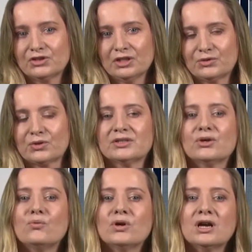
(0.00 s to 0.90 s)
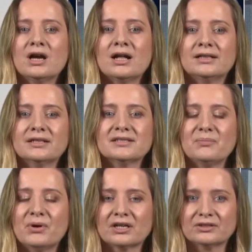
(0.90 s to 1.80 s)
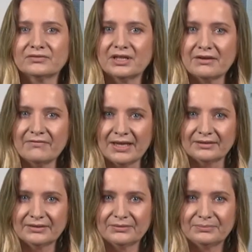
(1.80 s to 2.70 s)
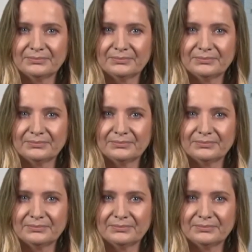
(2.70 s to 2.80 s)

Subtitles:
children were held as a part of the event.